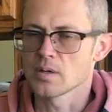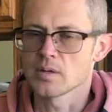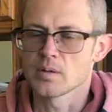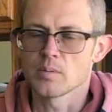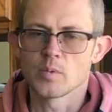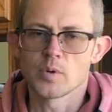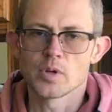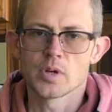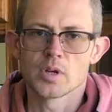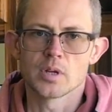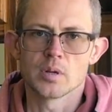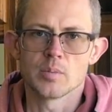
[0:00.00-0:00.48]
And
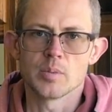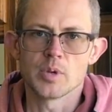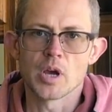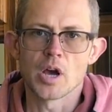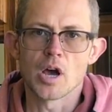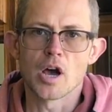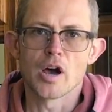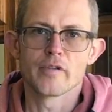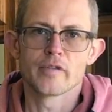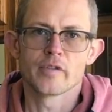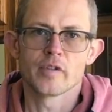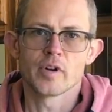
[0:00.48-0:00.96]
we're going to be
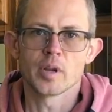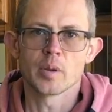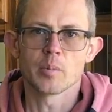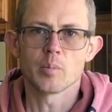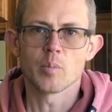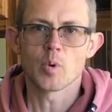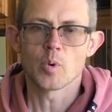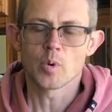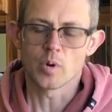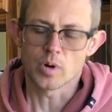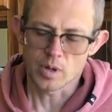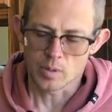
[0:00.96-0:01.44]
offering
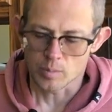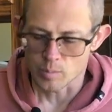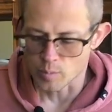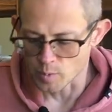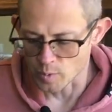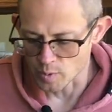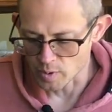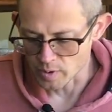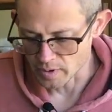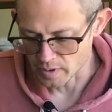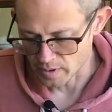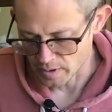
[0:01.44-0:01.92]
more and
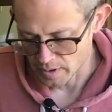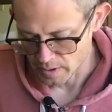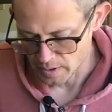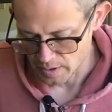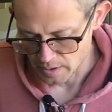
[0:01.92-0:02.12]
more